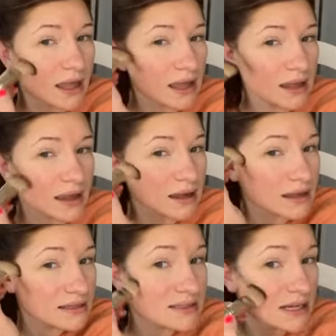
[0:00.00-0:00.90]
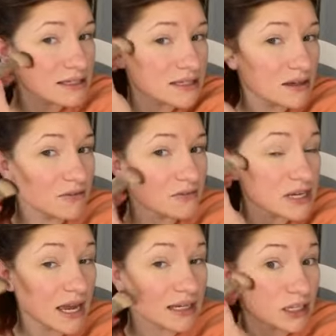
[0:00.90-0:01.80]
a
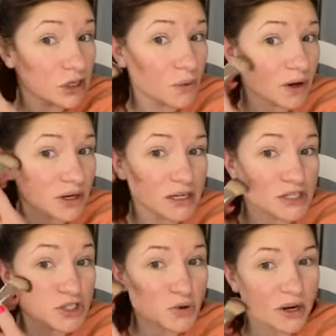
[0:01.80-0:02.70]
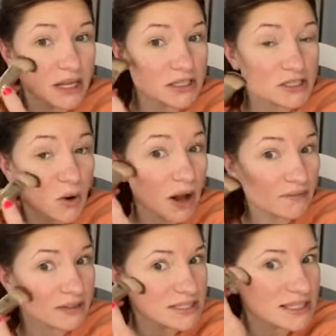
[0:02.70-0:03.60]
incentive to any new artist joining. So
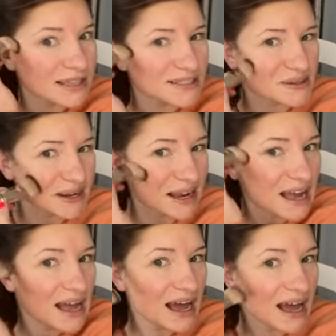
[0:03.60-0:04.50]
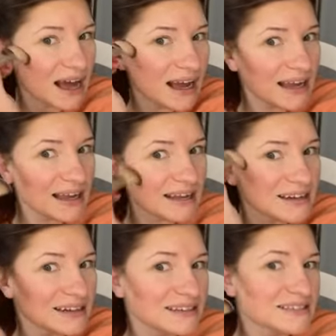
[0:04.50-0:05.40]
obviously that's why
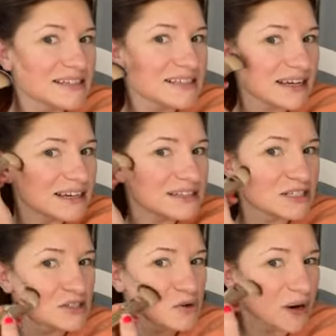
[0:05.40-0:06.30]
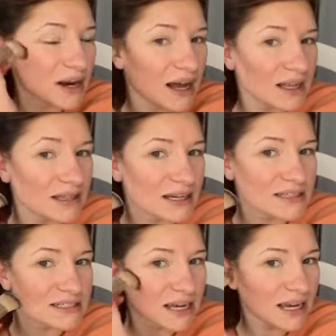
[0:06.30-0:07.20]
I decided to join on
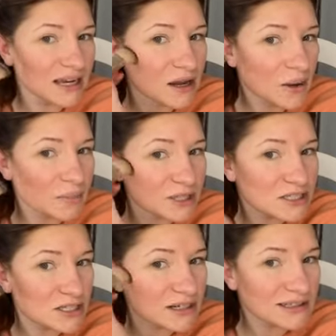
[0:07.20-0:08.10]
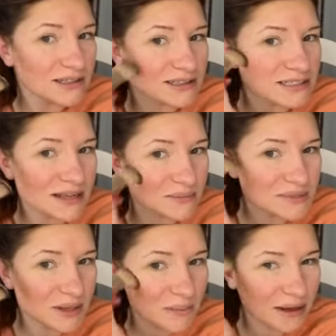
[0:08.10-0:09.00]
that day because you get a little
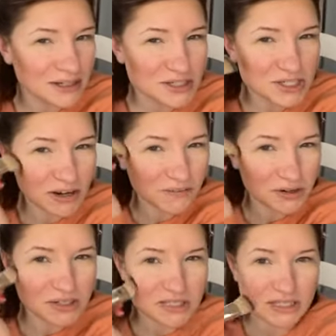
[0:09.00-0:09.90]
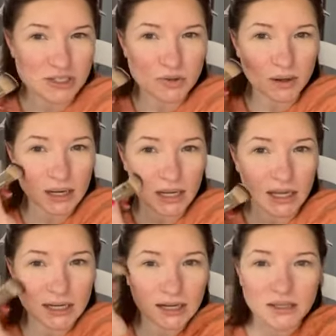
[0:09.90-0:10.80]
something something extra versus
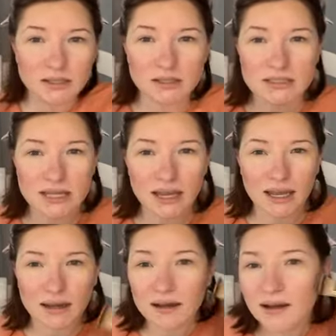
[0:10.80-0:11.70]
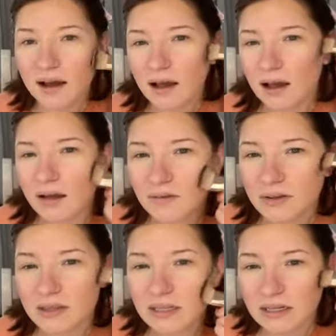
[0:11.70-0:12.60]
joining any other day
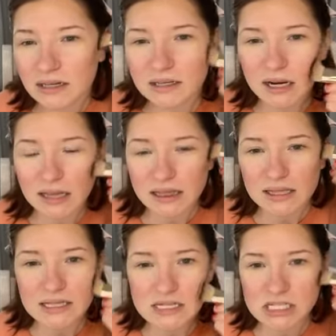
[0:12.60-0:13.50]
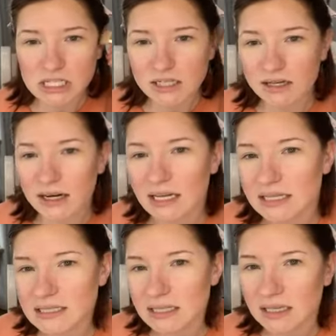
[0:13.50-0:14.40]
of the year. And this year
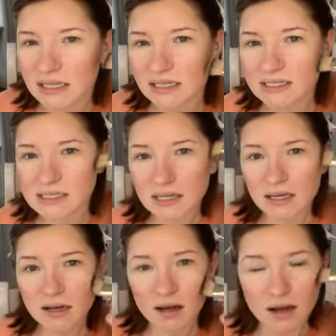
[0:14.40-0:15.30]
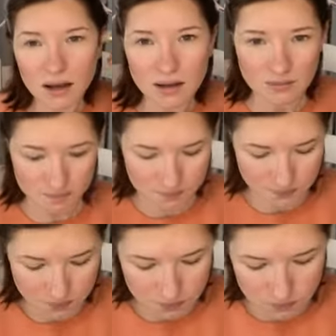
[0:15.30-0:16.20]
it is
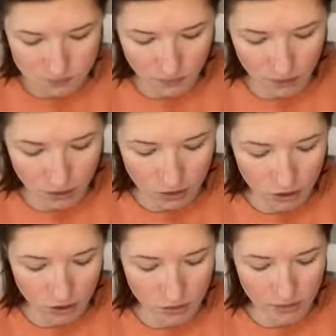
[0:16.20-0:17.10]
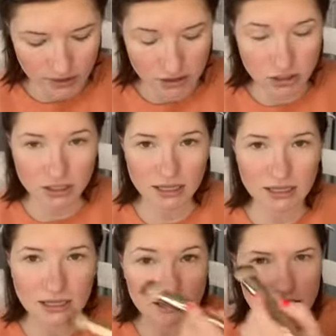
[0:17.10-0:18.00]
um, along with your
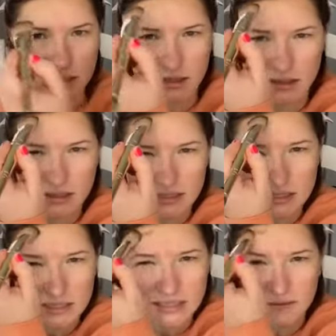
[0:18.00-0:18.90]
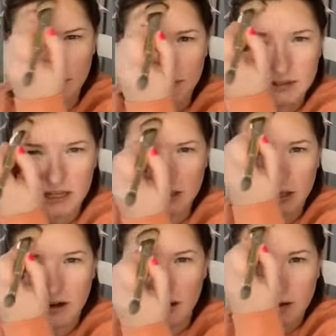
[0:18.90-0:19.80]
kit a
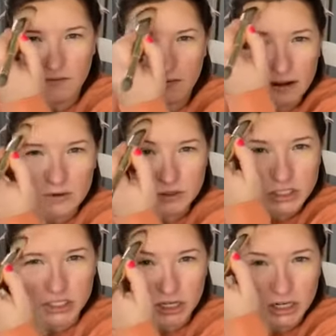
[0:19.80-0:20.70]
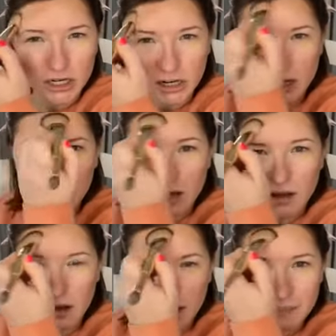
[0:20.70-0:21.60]
$65 voucher
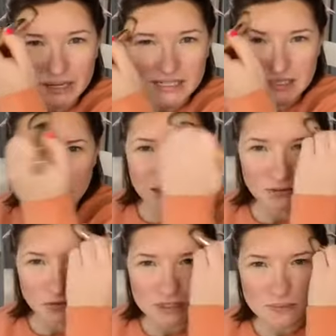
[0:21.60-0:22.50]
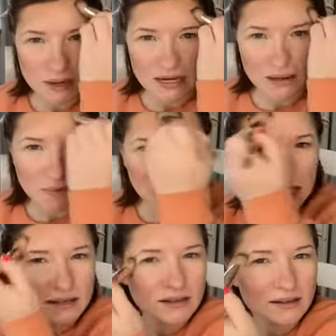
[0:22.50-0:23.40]
um, basically like free spending
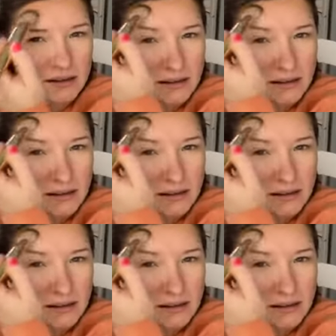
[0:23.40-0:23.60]
money